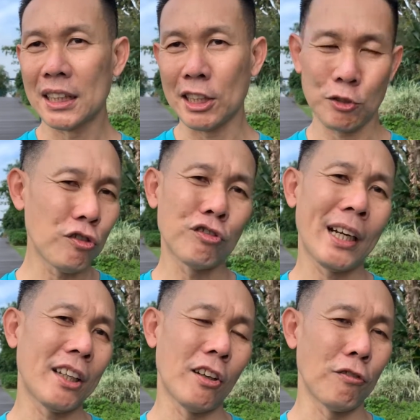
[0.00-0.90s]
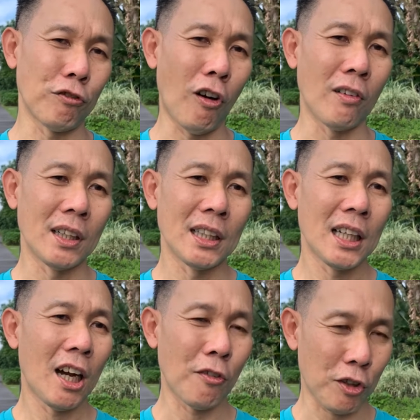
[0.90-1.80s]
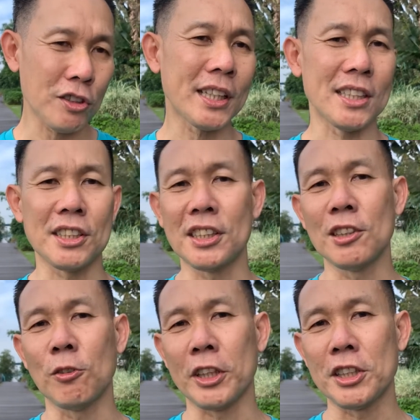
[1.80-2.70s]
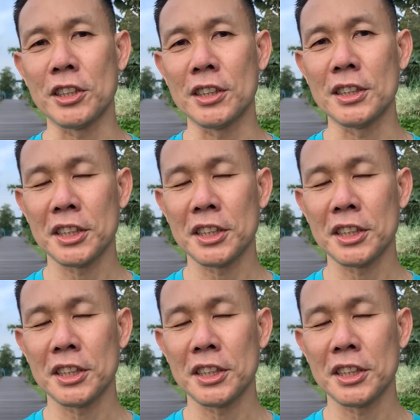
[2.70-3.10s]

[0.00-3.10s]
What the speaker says: There's no right and wrong. Of course, there are certain location,